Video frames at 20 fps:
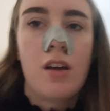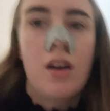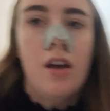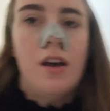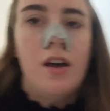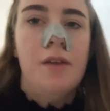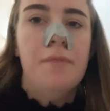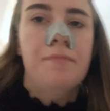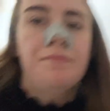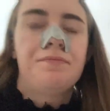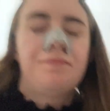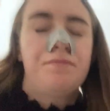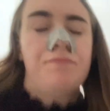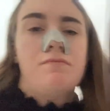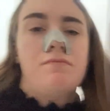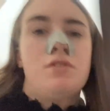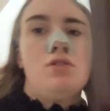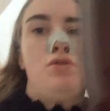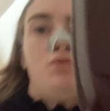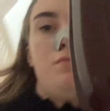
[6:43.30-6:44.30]
Um,
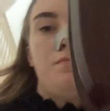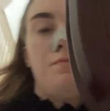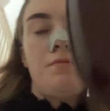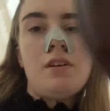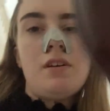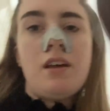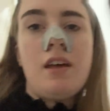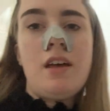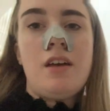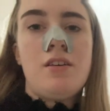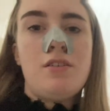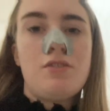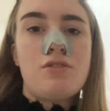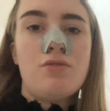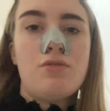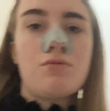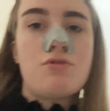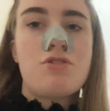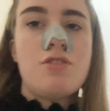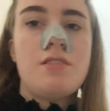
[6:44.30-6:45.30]
oh.
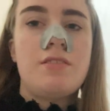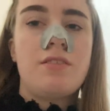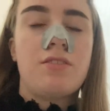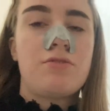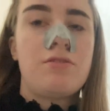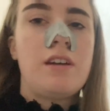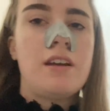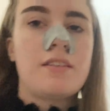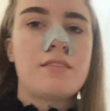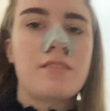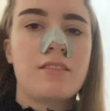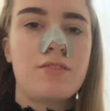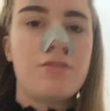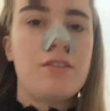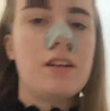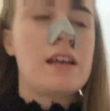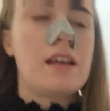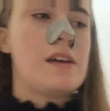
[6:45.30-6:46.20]
Oh Jesus Christ, it's really